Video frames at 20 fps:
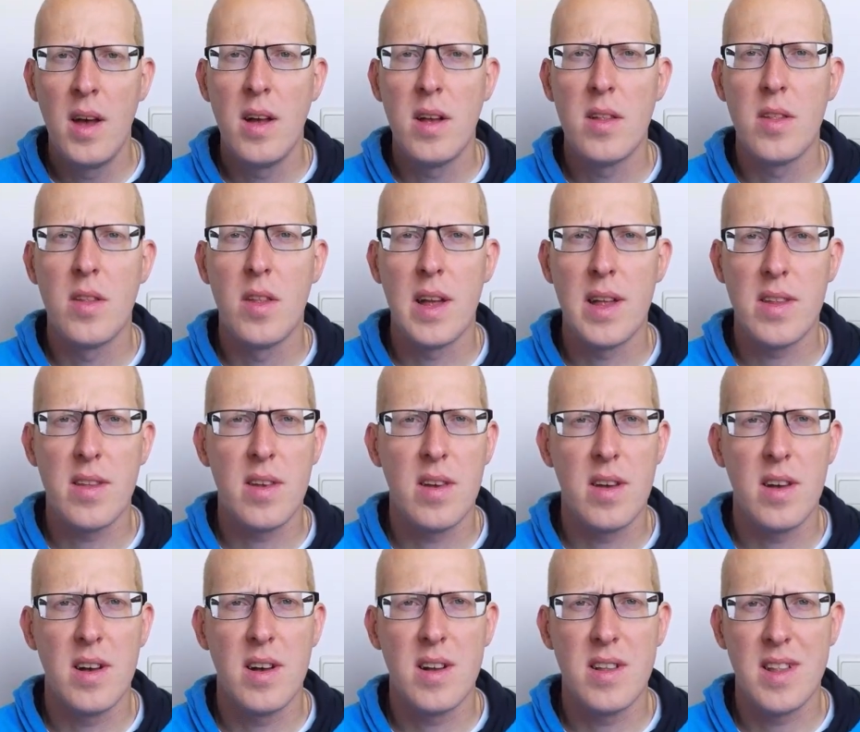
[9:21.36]

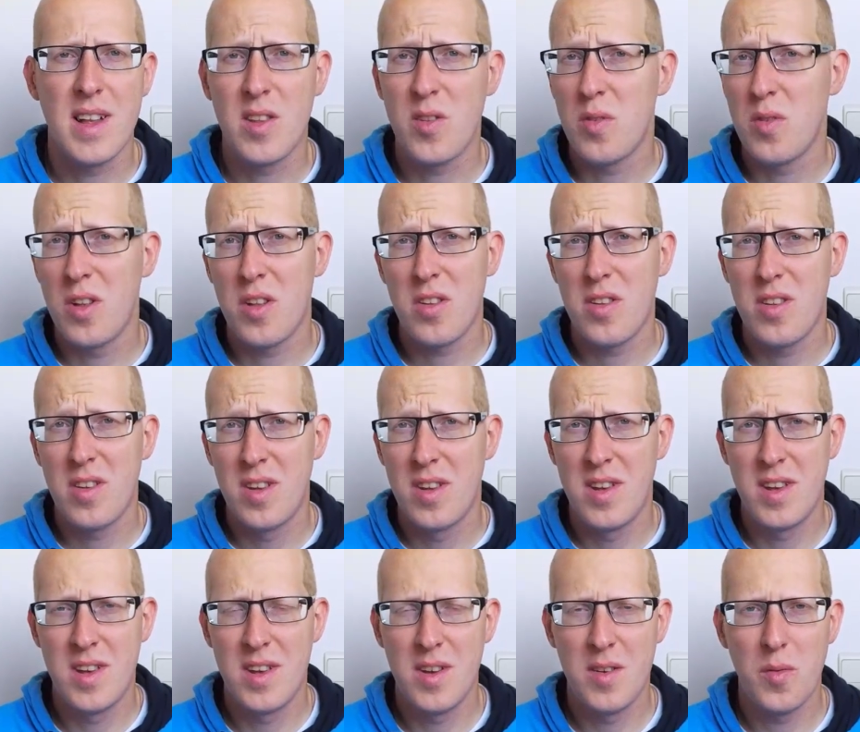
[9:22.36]
That's not
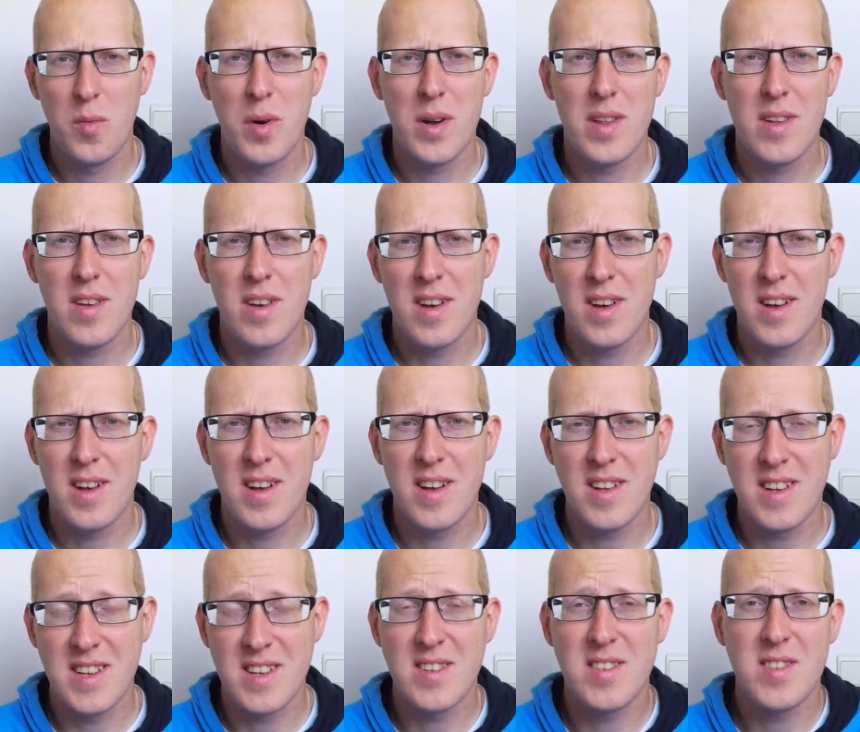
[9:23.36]
what
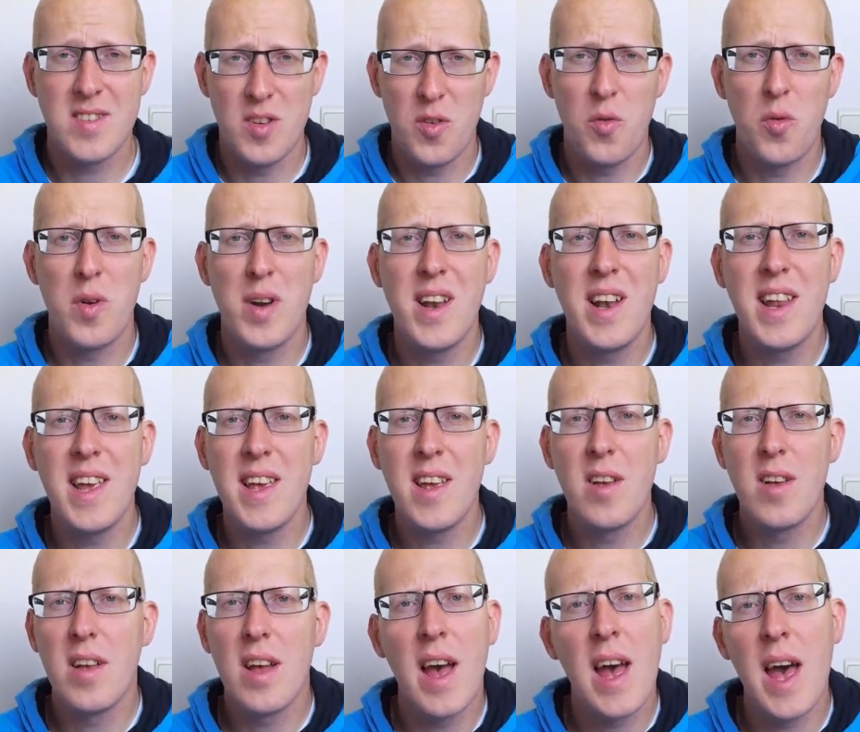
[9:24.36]
is
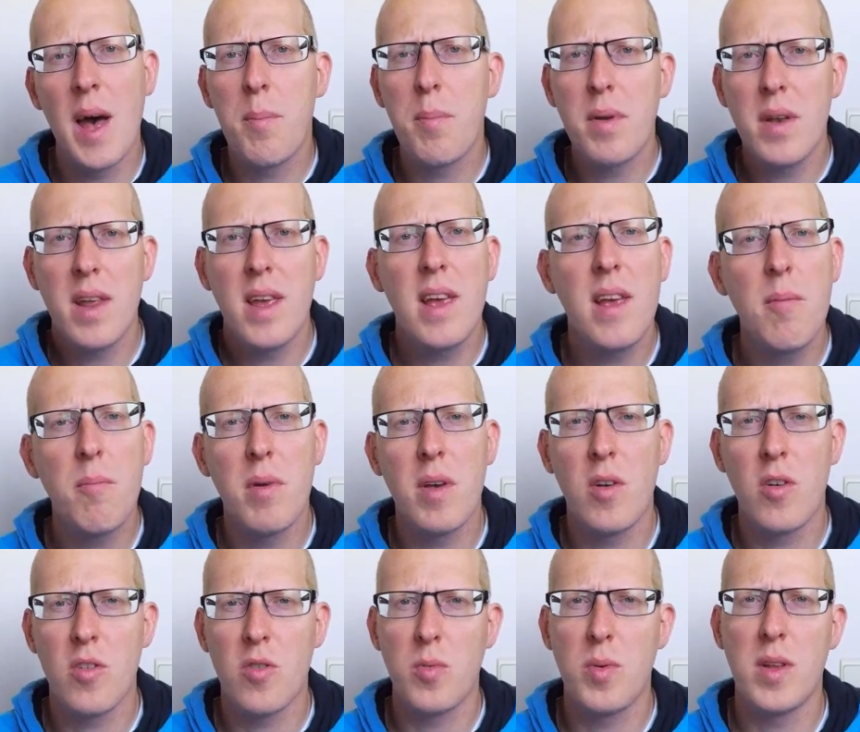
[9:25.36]
really happening,
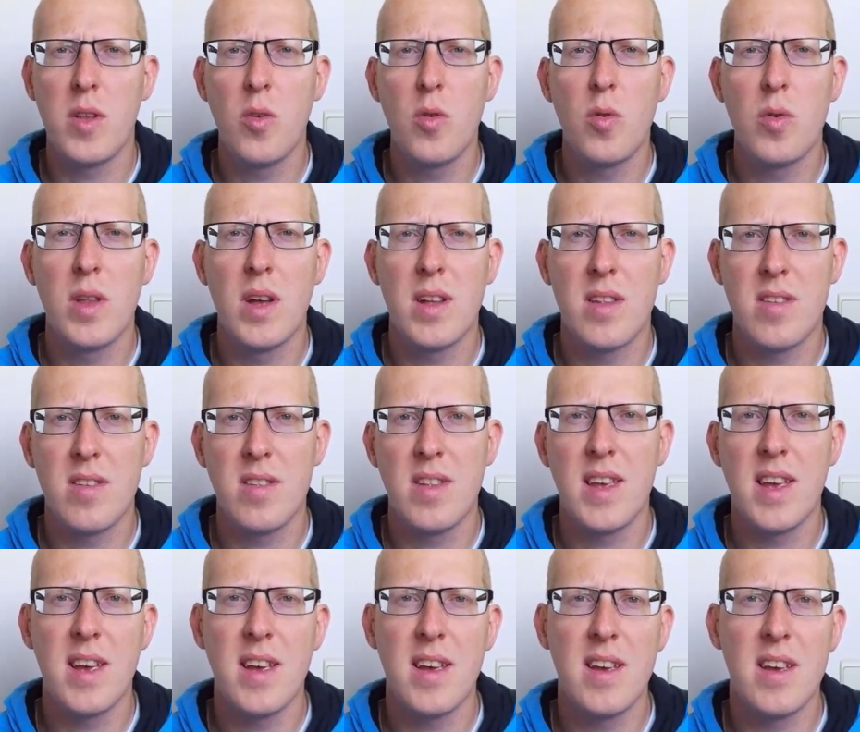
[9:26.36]
because we knew that
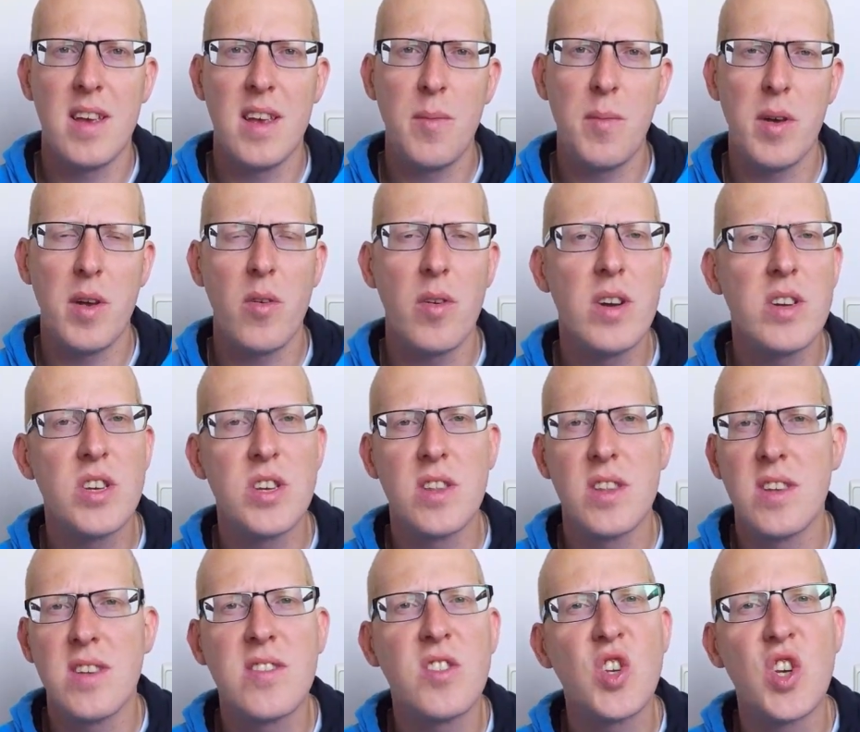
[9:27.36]
the immigration
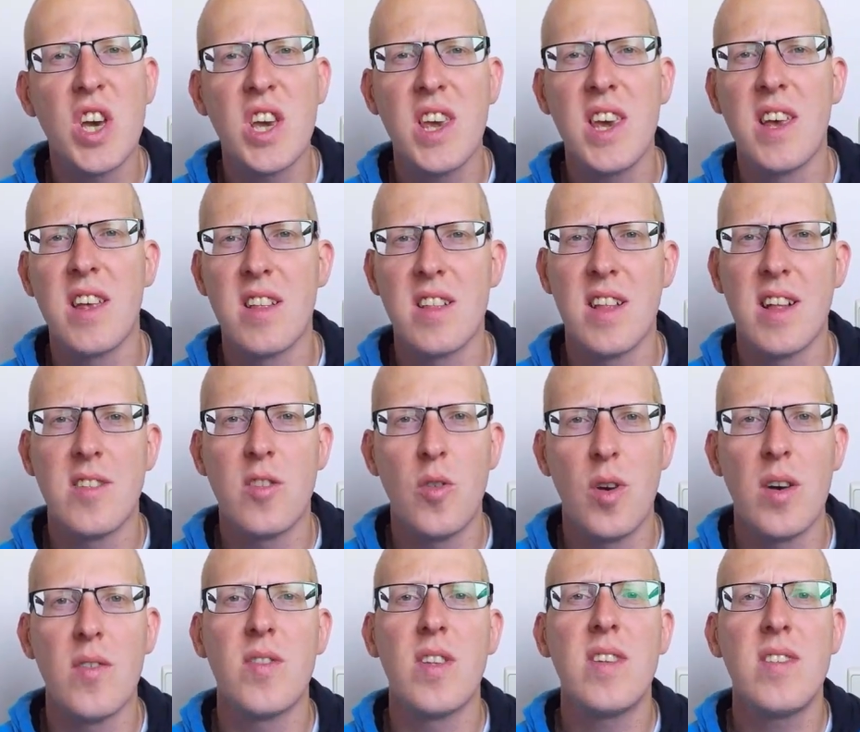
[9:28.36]
is checking that you
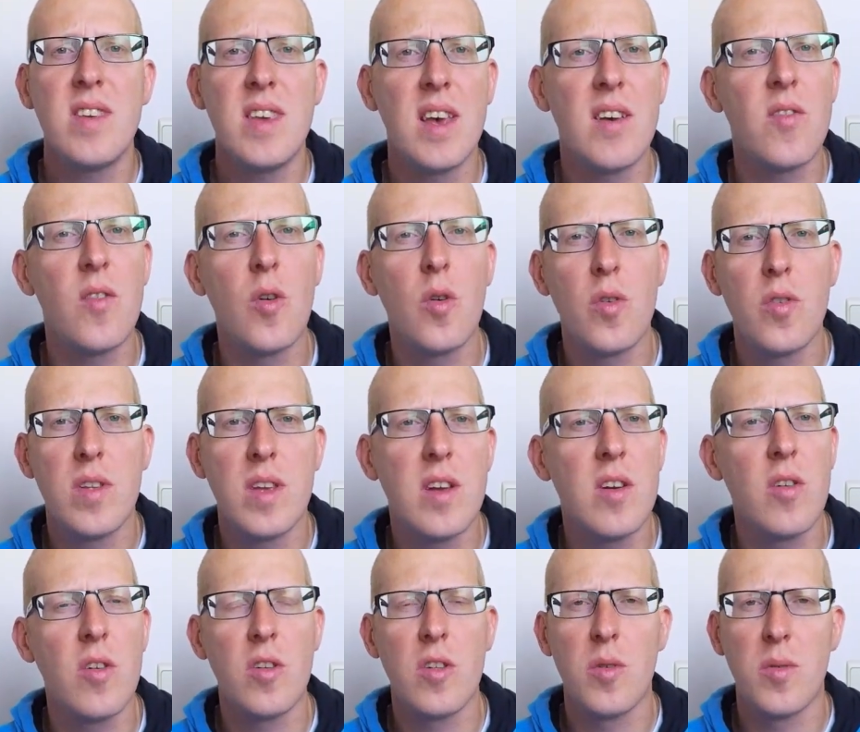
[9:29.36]
have the CFO
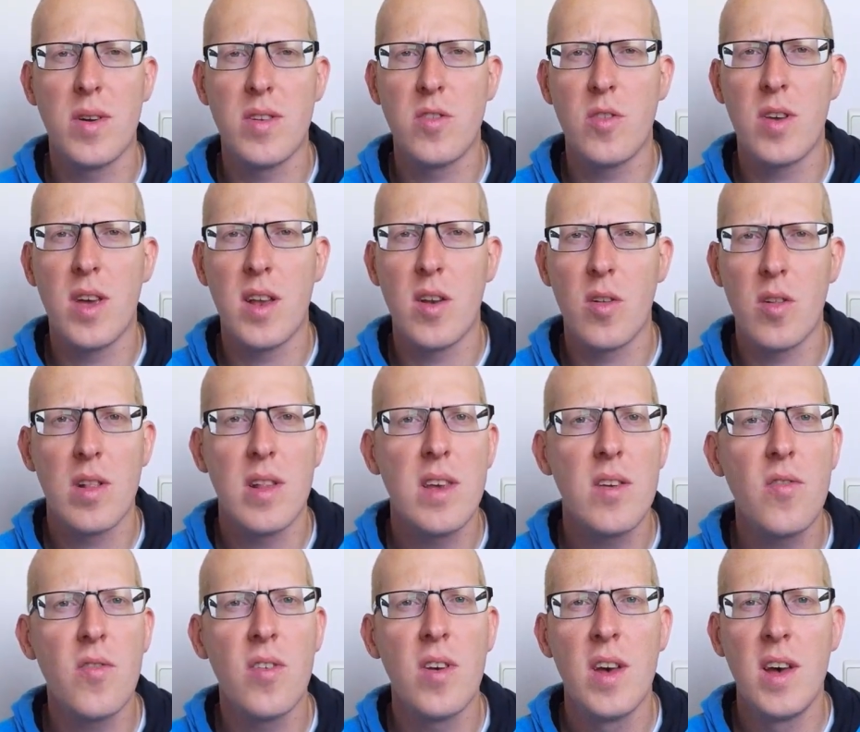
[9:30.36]
sticker, otherwise you cannot
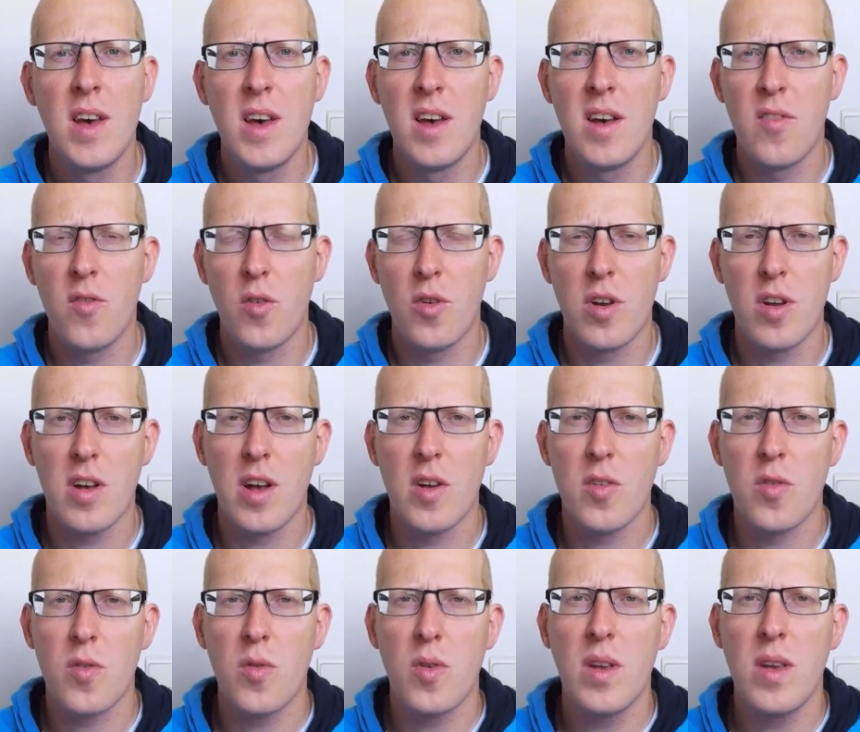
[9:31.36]
leave for the
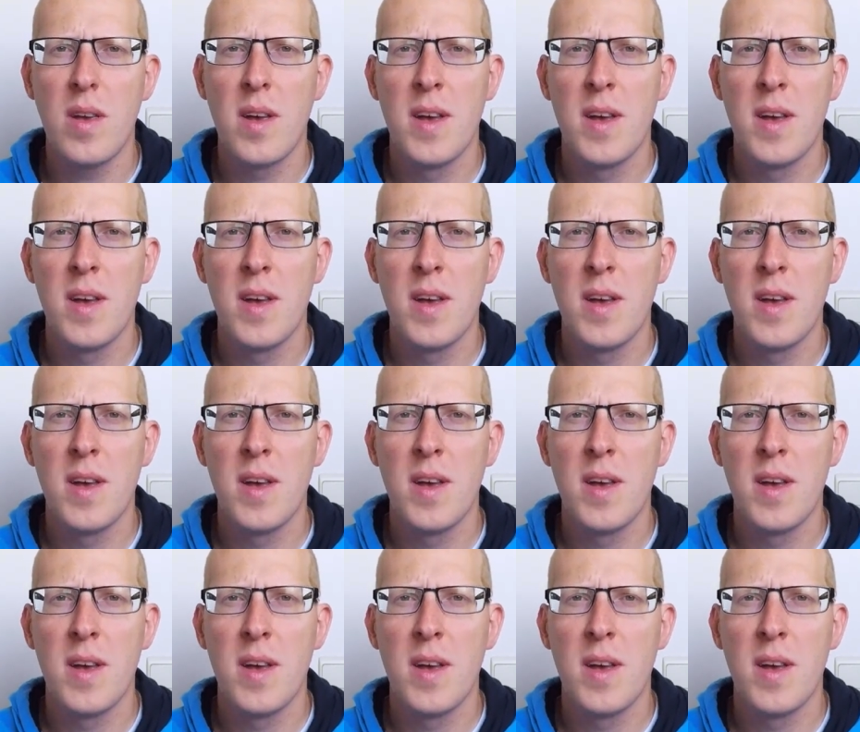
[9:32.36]
country.